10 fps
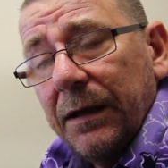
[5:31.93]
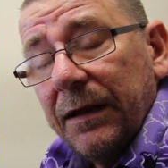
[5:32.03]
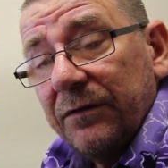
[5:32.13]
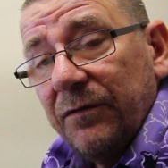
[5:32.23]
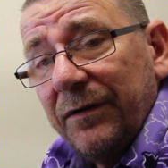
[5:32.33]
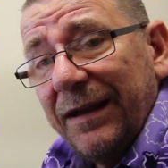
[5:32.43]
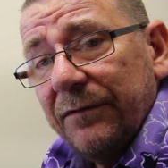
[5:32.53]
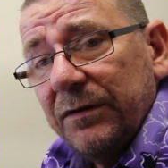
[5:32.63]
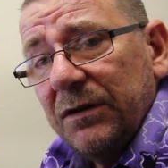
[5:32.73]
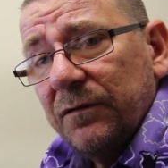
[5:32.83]
It gets very
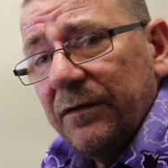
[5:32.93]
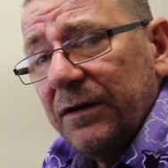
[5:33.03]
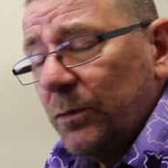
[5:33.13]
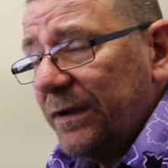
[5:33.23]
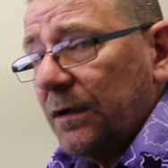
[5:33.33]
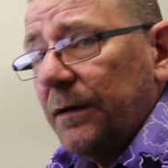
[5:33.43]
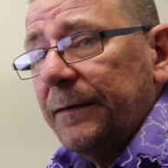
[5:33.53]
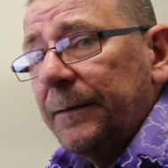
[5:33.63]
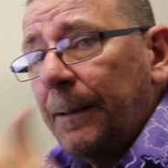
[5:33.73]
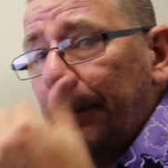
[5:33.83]
heavy very quick,
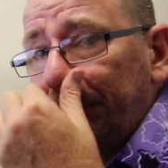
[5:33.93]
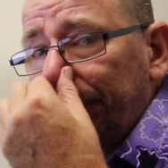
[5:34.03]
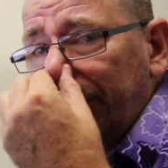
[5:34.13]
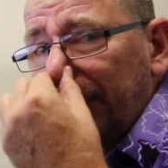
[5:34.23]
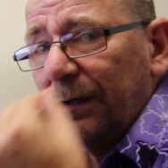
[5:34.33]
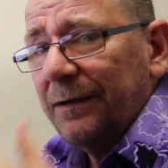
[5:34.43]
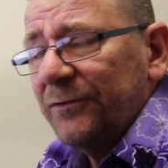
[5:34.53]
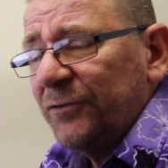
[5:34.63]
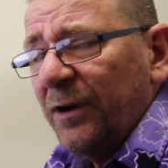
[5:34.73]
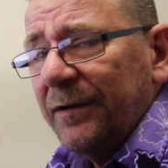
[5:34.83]
and I
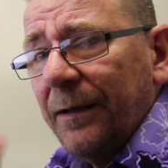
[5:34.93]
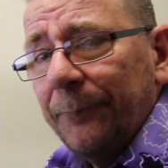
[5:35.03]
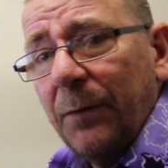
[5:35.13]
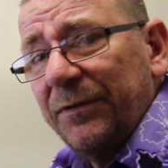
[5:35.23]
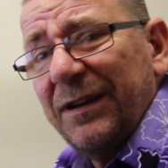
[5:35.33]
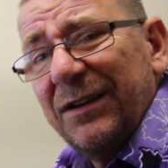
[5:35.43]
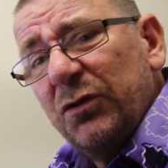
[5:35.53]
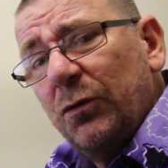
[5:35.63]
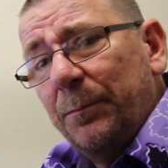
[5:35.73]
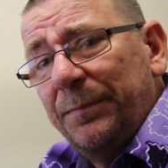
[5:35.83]
tried. I was going to
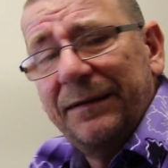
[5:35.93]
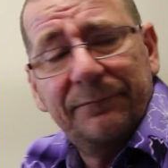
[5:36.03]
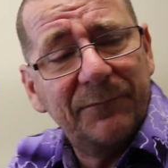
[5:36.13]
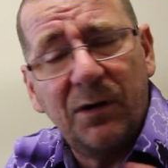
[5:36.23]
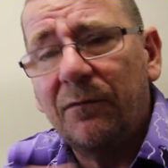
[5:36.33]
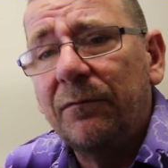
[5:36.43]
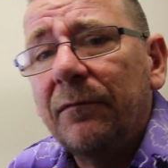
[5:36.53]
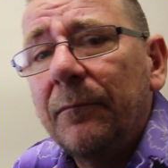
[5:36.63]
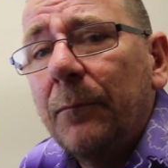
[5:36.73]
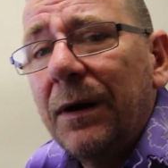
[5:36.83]
do a bit
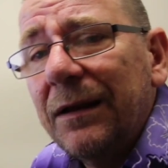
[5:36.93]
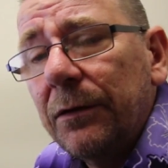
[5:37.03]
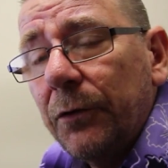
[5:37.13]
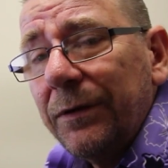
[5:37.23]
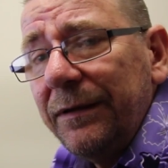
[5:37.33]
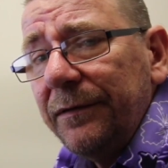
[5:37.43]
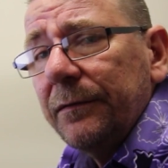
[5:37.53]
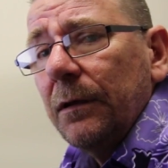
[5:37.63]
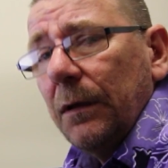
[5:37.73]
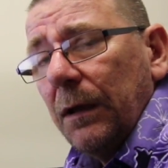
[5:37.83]
of my little doggies,